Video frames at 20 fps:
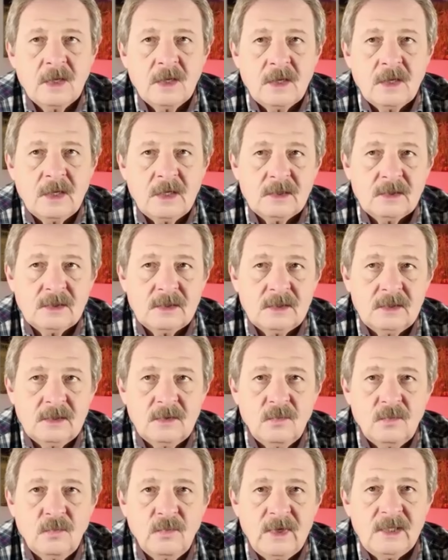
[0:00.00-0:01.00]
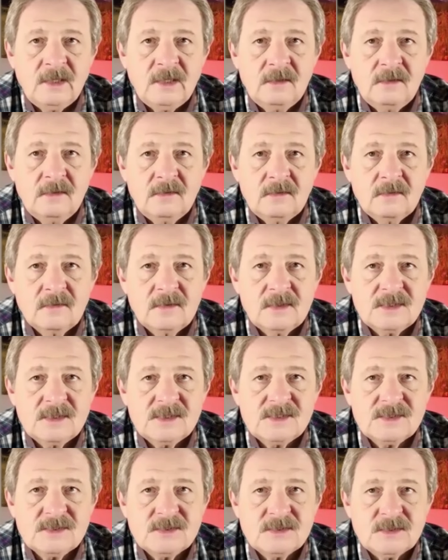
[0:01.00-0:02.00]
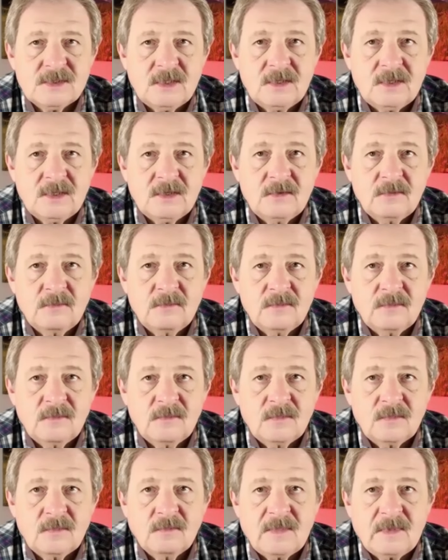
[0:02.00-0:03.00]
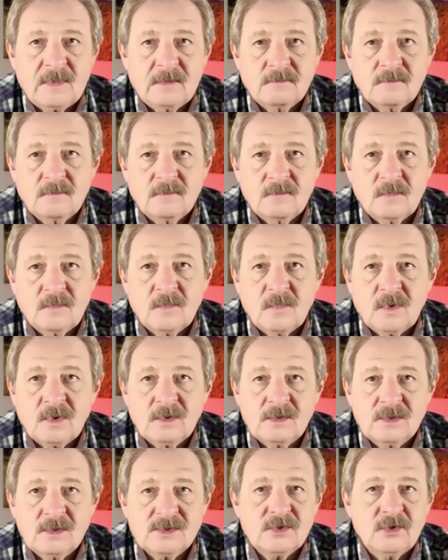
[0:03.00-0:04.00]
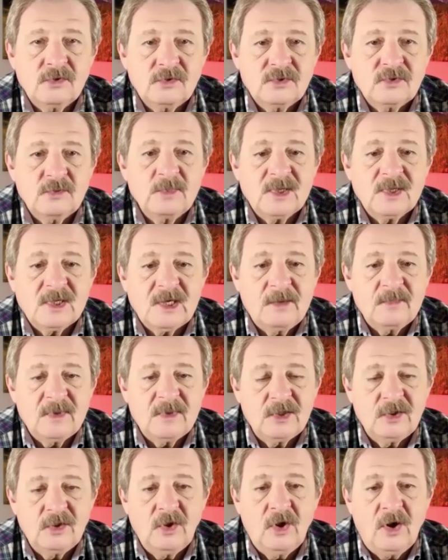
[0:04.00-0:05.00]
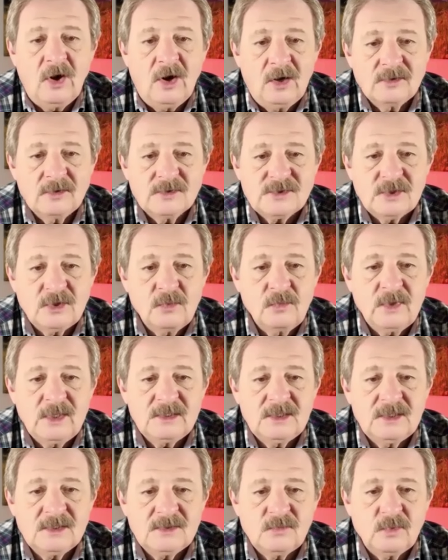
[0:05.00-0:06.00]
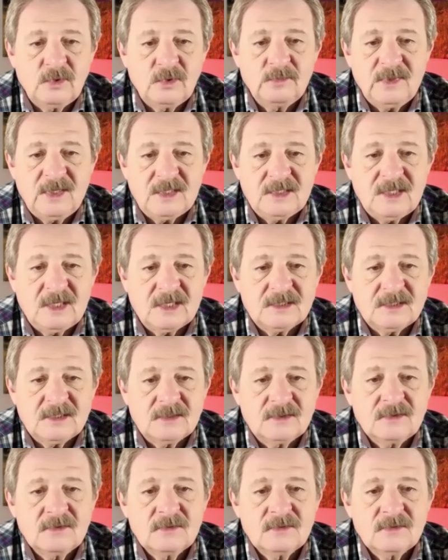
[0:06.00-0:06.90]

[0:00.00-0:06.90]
And uh, when this uh, is going to become a law, so when it will be enacted?